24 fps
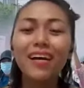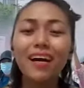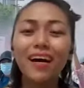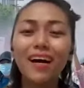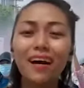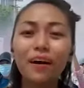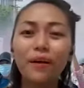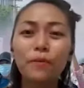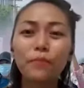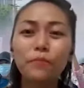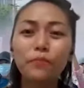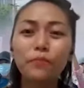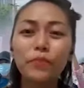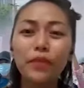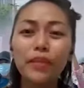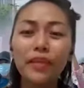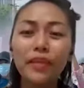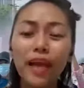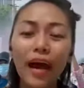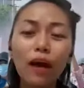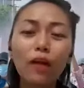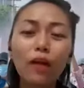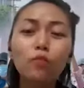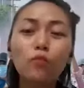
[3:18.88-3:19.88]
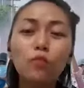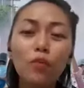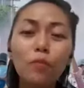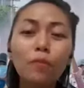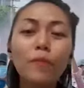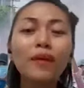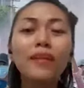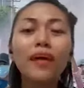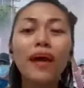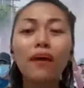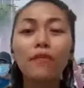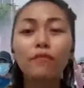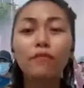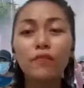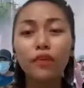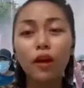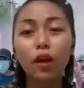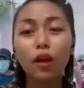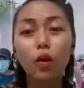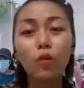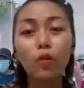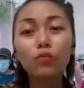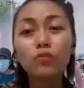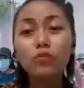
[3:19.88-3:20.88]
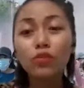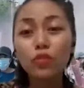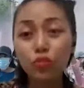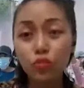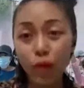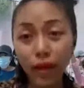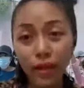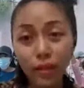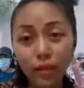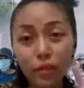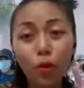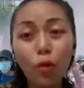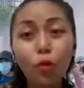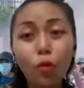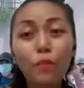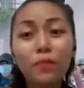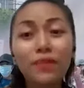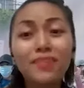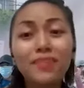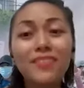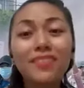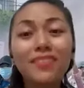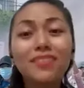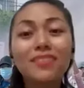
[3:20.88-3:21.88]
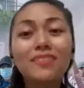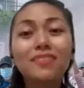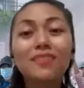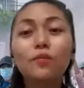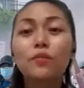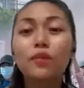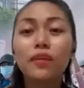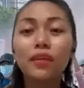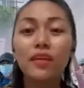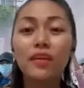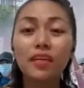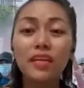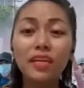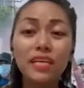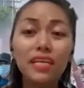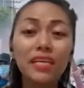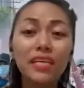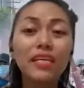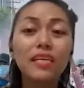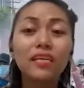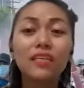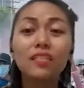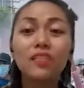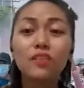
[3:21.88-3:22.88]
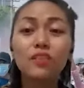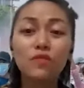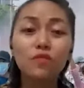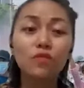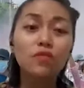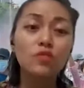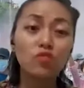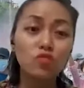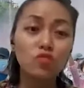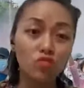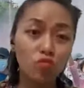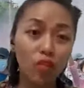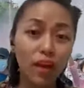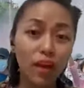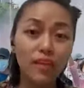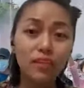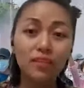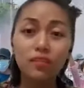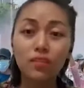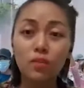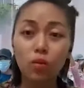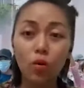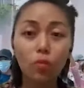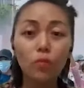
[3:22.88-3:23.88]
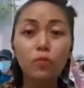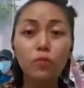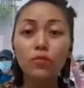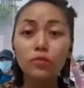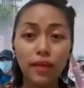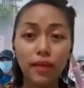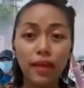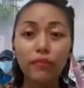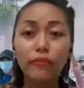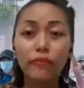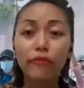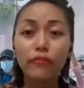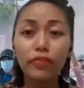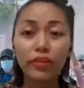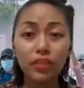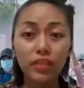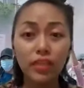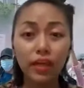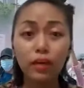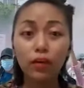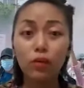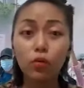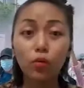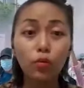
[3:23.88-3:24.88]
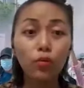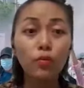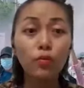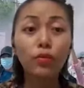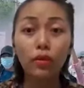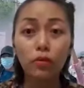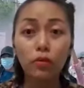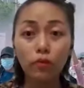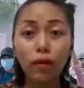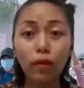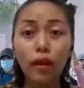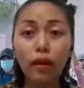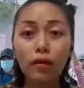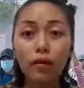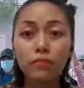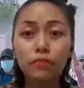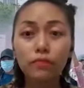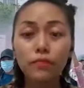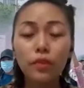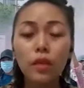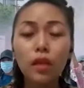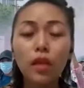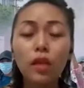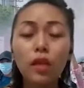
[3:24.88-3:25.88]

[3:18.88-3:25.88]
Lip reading: Now women have their own strike committee. So they are leading different strikes almost every day on the ground.